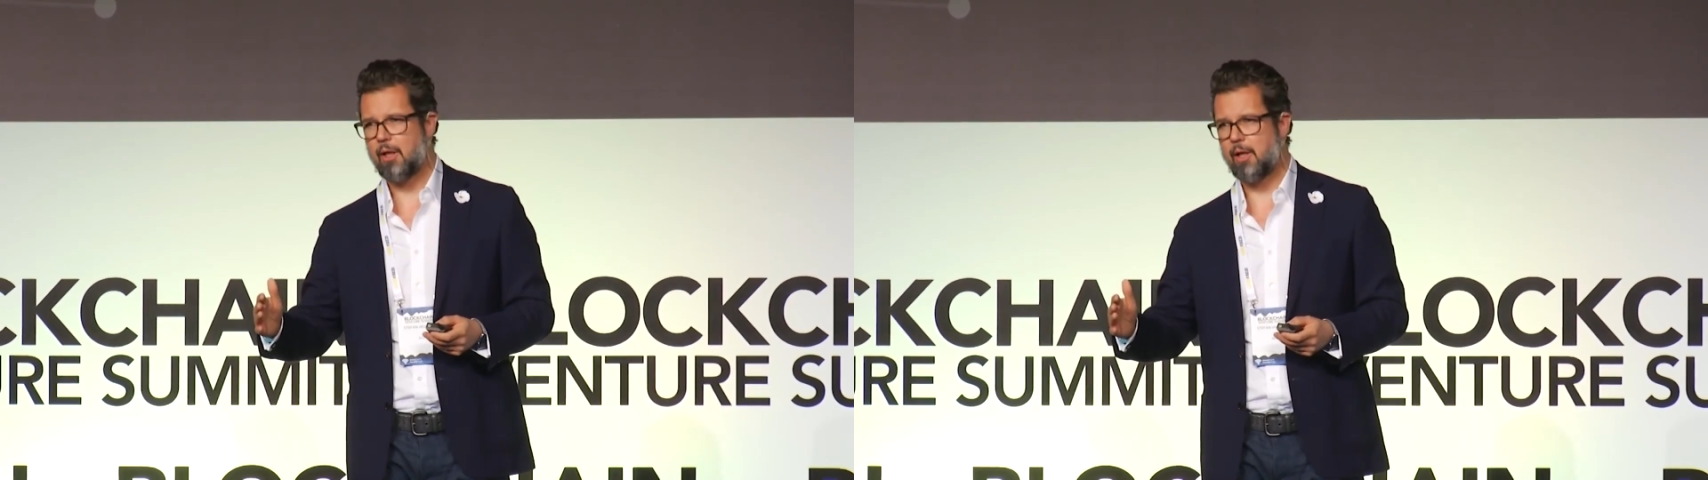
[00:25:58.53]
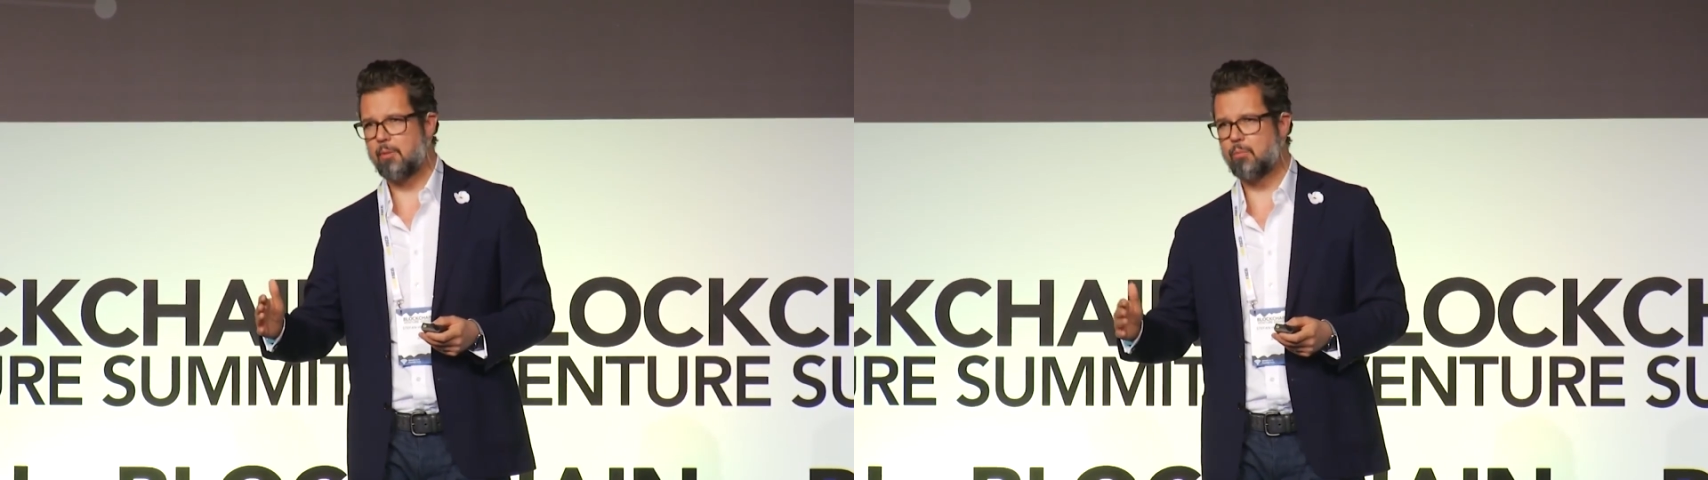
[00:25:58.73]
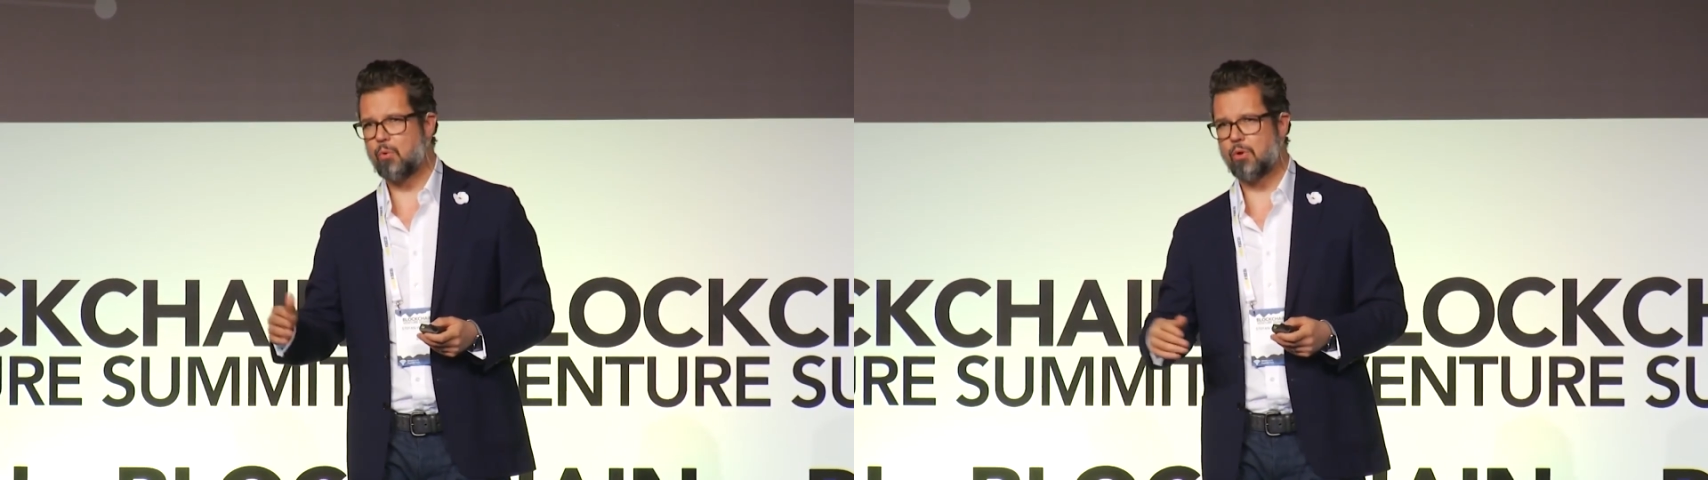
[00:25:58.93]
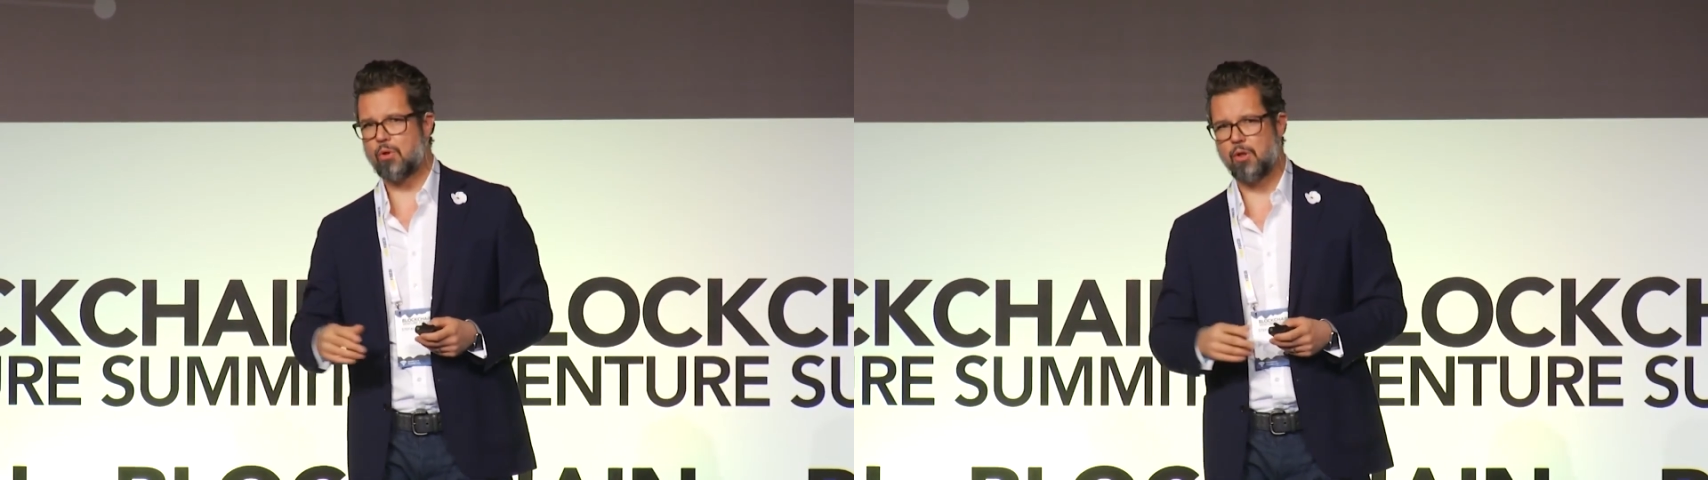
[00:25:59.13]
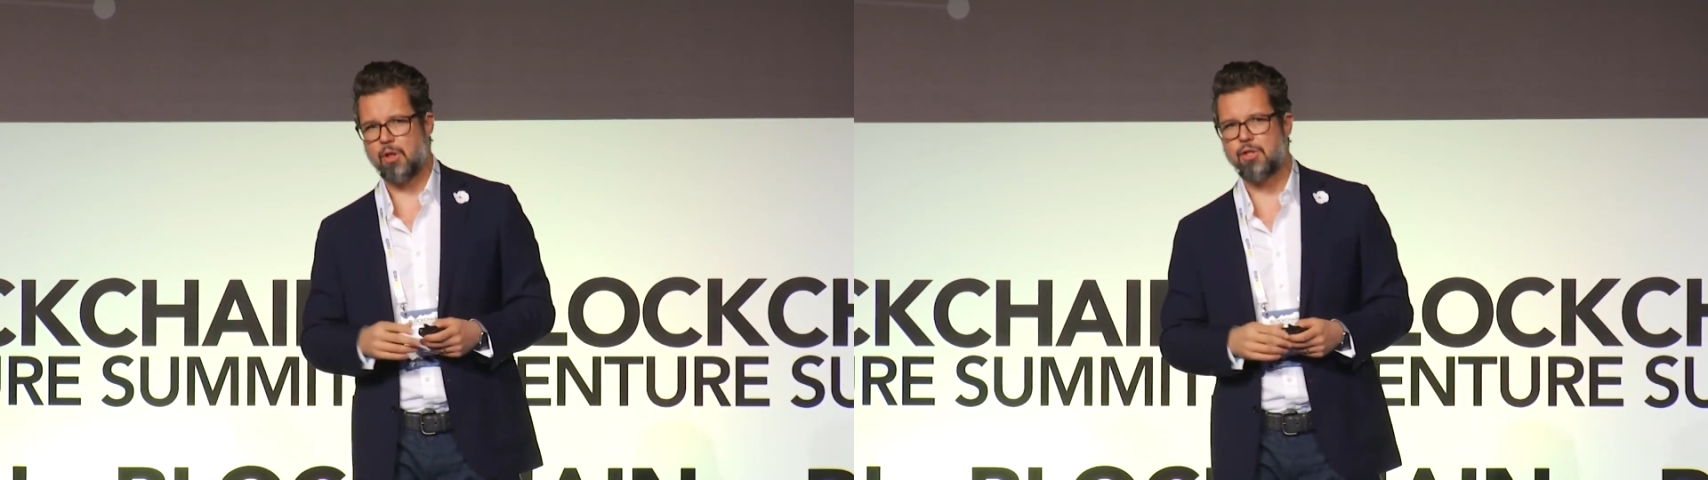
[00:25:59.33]
and
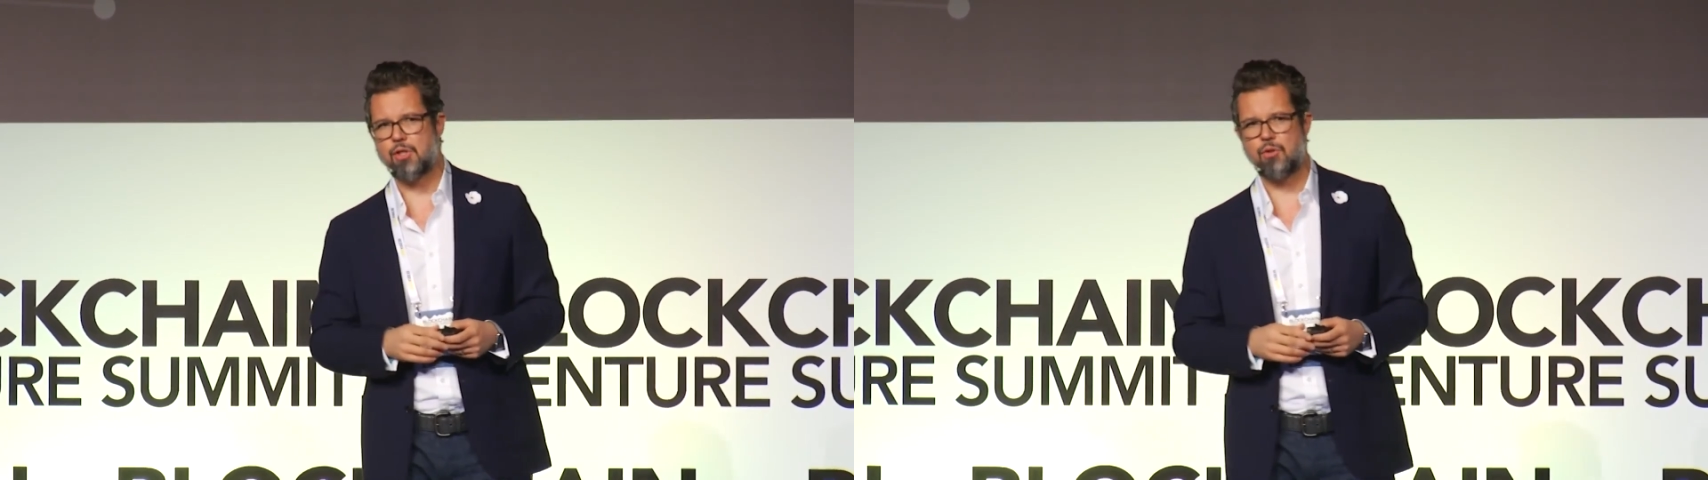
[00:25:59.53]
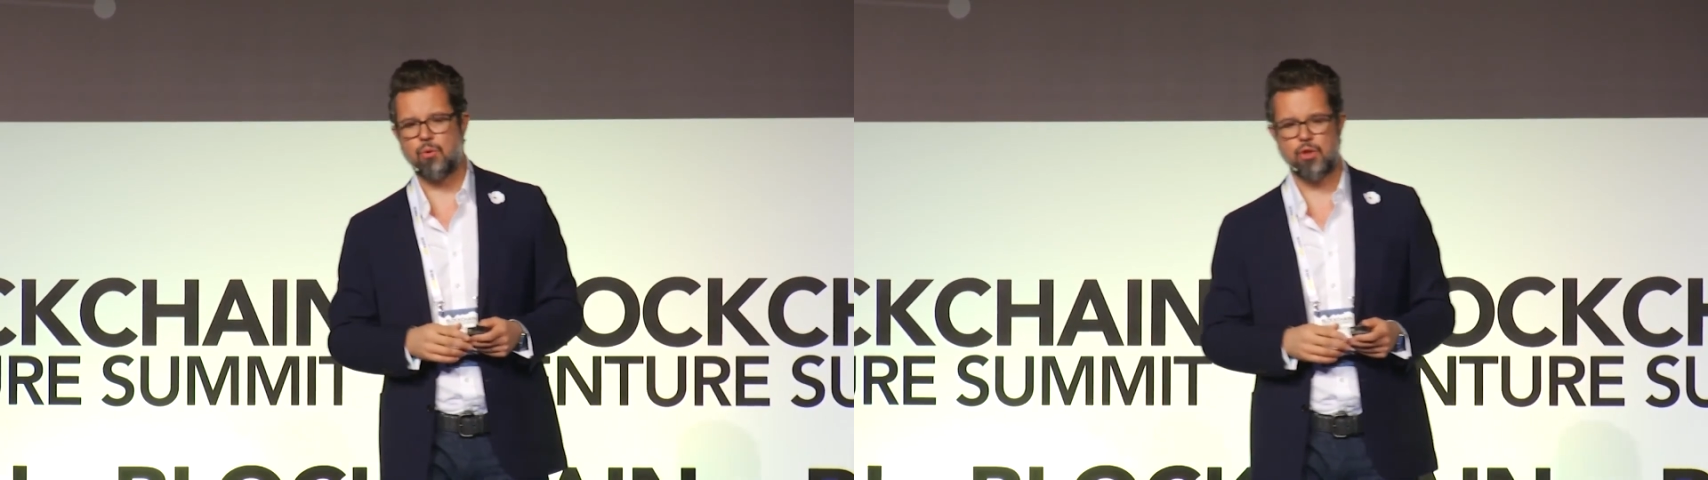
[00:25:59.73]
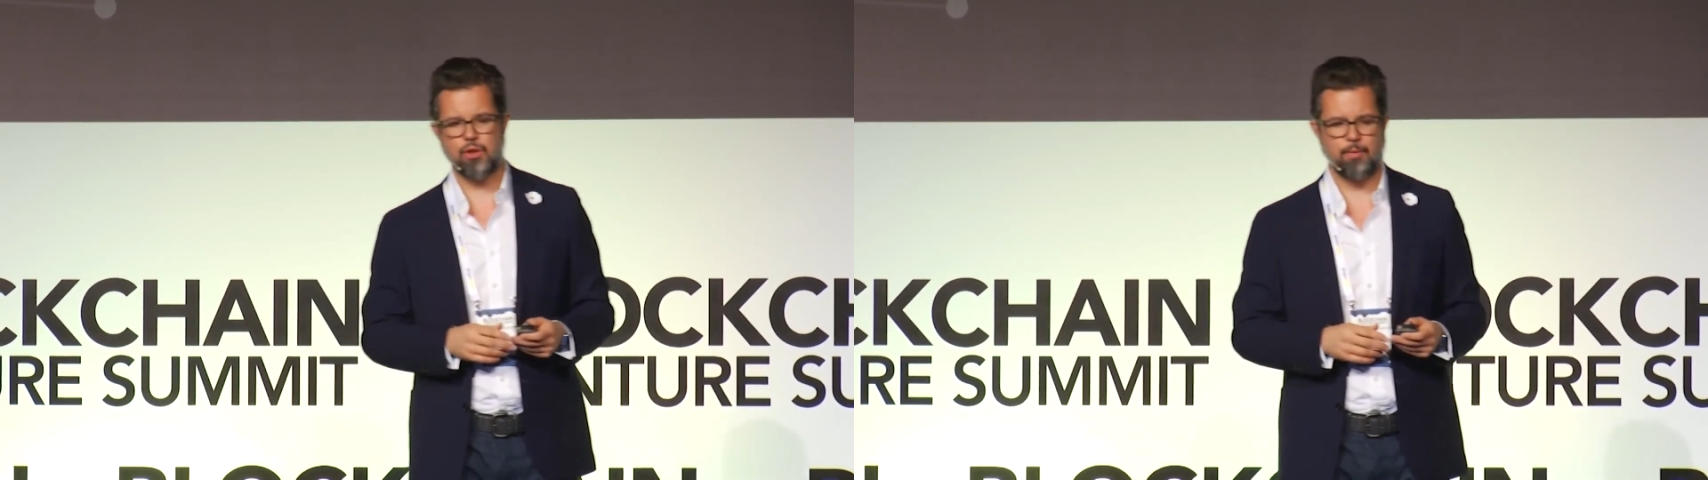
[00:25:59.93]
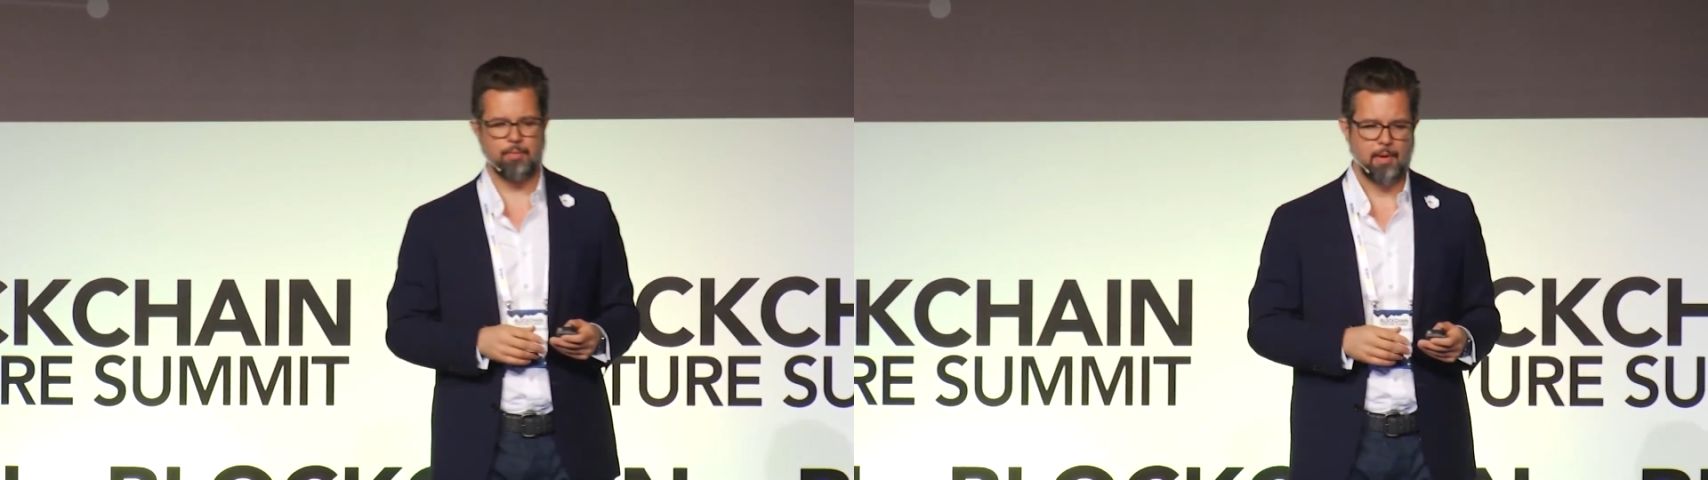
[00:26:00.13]
more institutional?